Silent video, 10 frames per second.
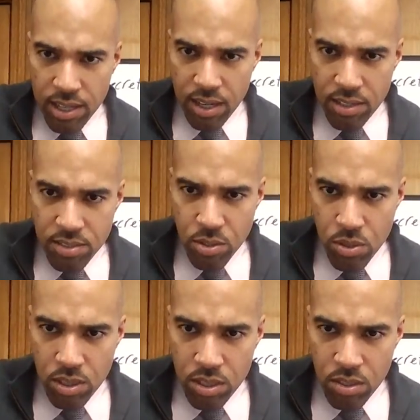I gotta show
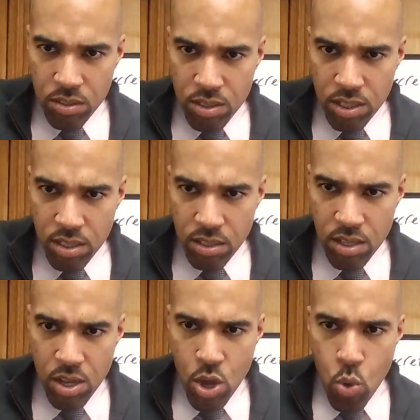your your thing
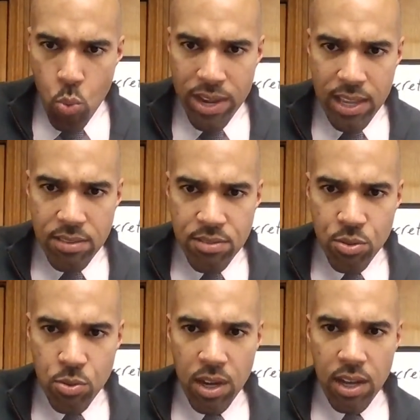here. We get
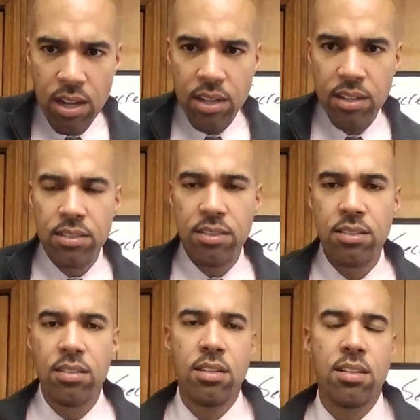to. uh
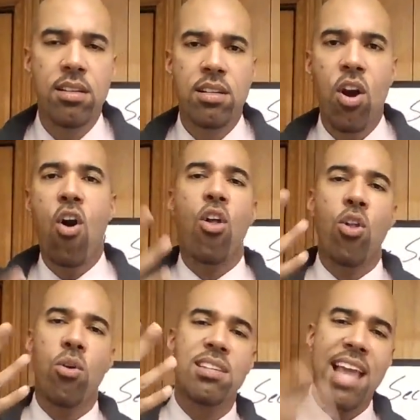
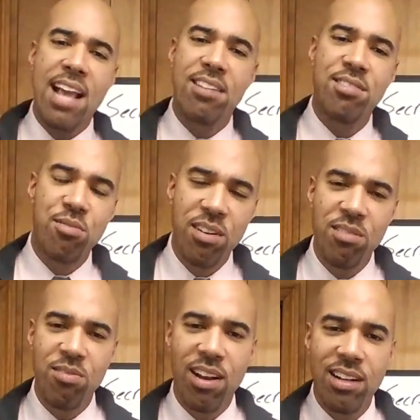call on dad's
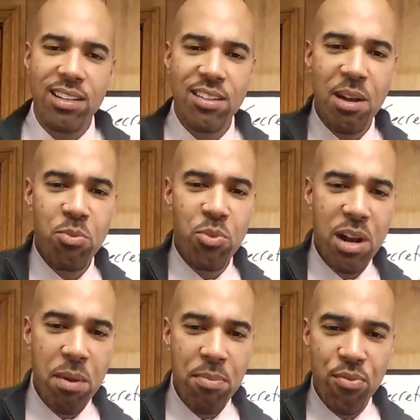strength, Ronnie. You know, I'm when
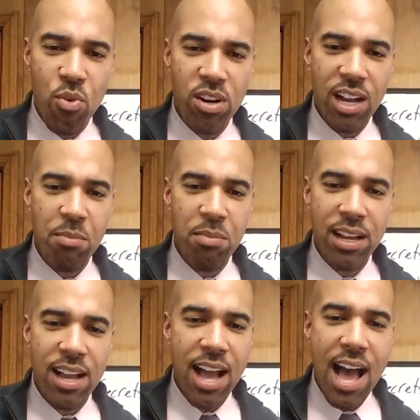I'm up at four o'clock, I'm
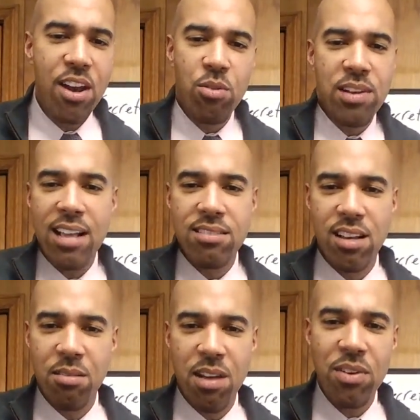like, I know dad's
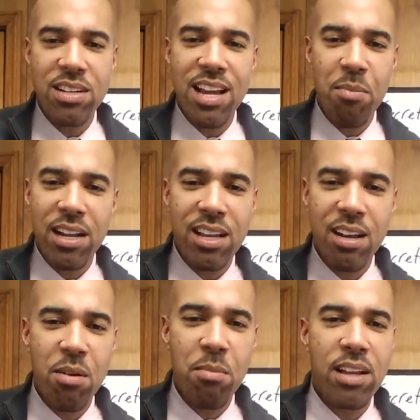up. Every time I get
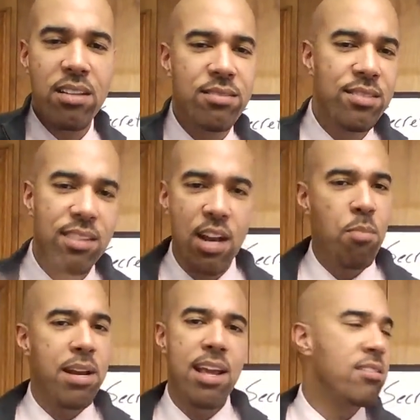up, I'm like, I know
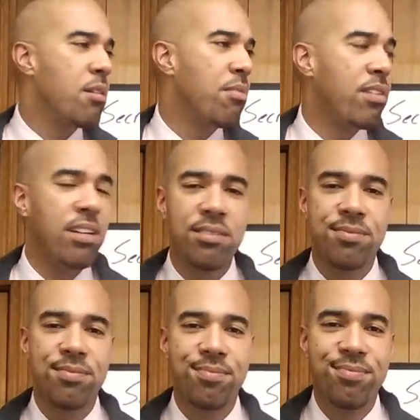my dad's up already.
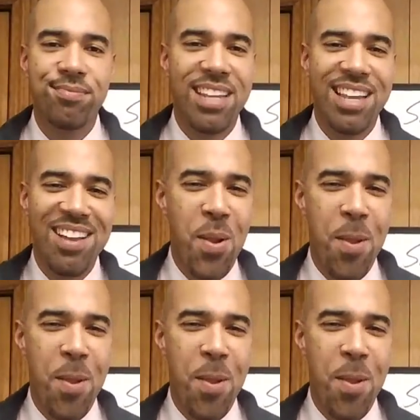Yep.